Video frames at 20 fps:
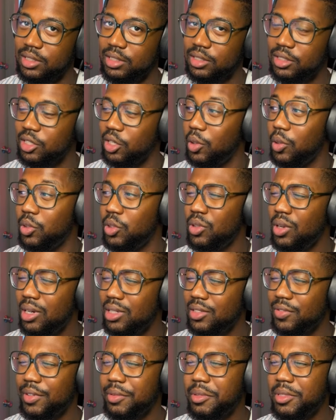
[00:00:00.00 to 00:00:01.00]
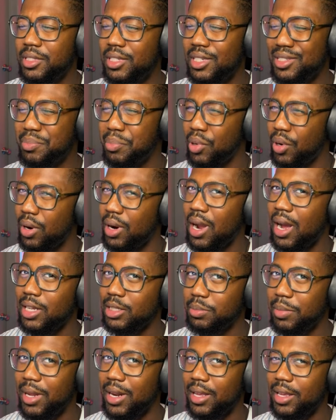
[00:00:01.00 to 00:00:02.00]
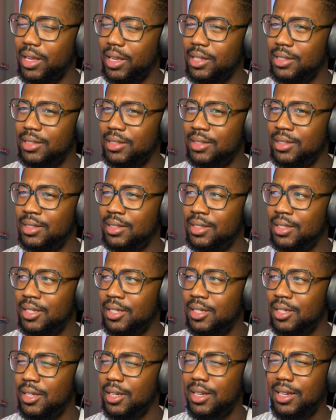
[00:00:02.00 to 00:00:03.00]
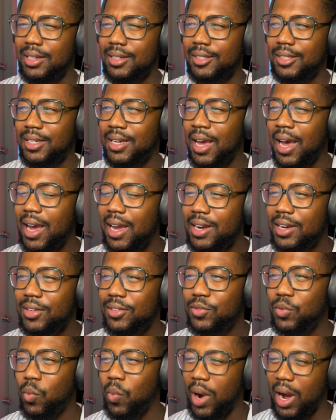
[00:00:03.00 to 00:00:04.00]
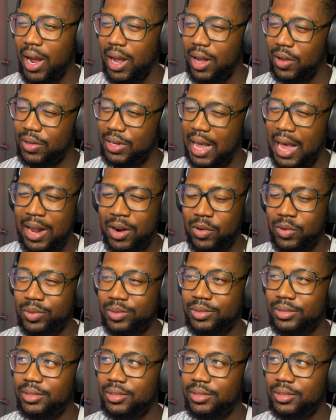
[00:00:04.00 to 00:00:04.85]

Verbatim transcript: So $2.50 per cosmetic is kind of wild. I don't